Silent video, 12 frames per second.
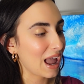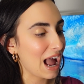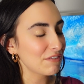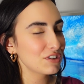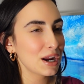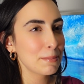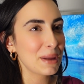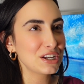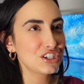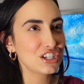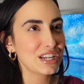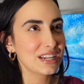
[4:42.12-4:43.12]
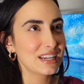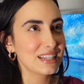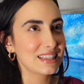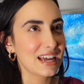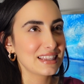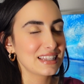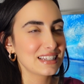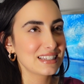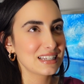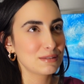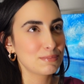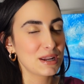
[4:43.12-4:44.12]
after I mentioned that this
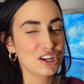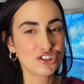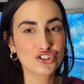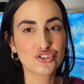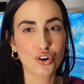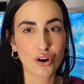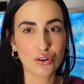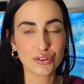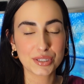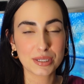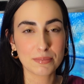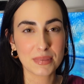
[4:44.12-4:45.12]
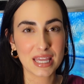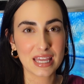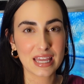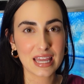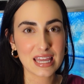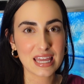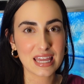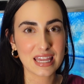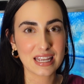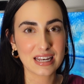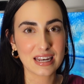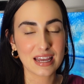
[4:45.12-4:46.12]
has been a struggle to me
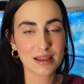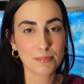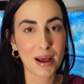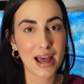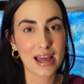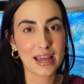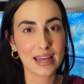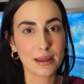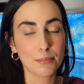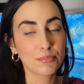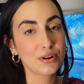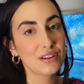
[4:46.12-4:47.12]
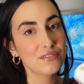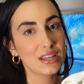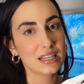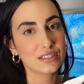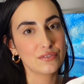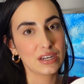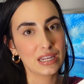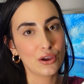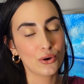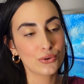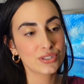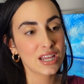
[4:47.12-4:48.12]
in my previous
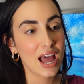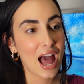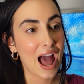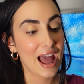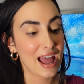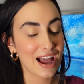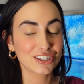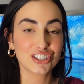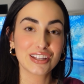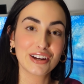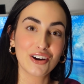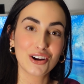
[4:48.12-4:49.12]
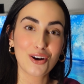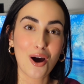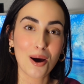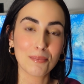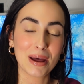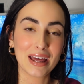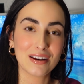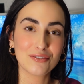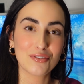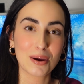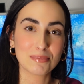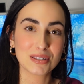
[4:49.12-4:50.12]
videos, I actually got a comment
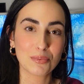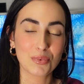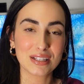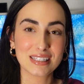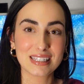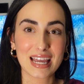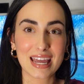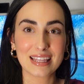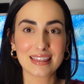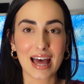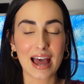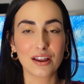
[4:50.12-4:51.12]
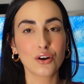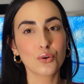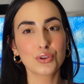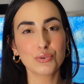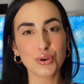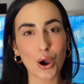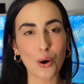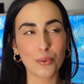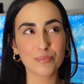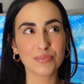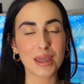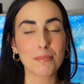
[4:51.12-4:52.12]
from someone saying that, oh, you know,
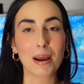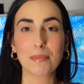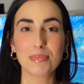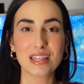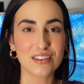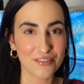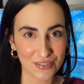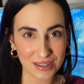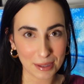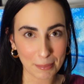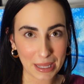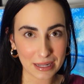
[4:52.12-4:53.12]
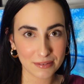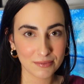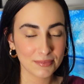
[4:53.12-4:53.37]
it might be the filament.